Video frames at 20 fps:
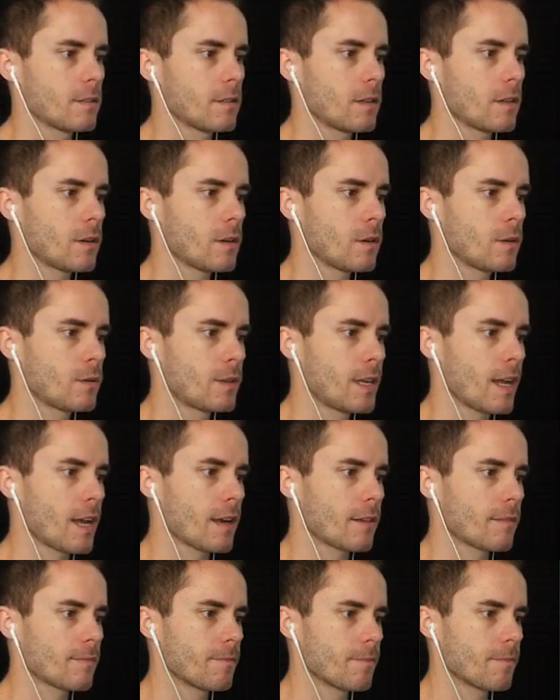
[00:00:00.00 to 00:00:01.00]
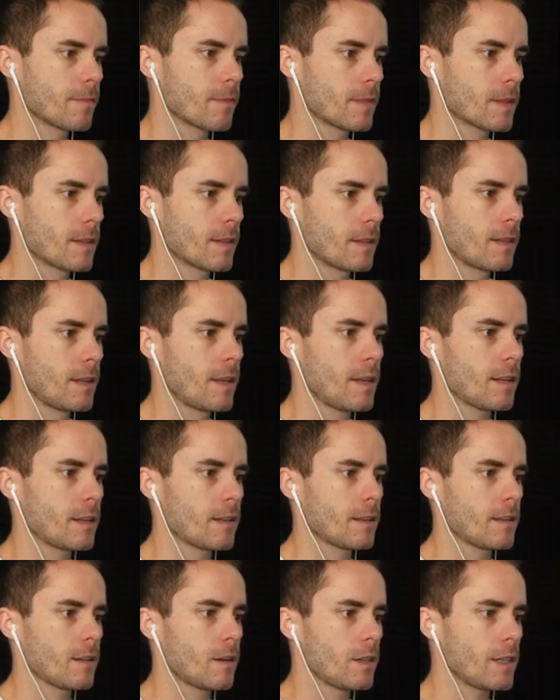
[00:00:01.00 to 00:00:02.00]
Oh, get.
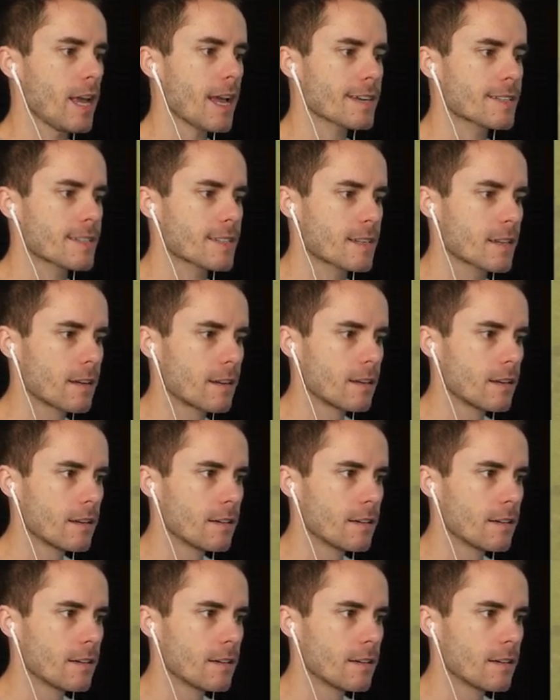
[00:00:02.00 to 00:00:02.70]
Yes!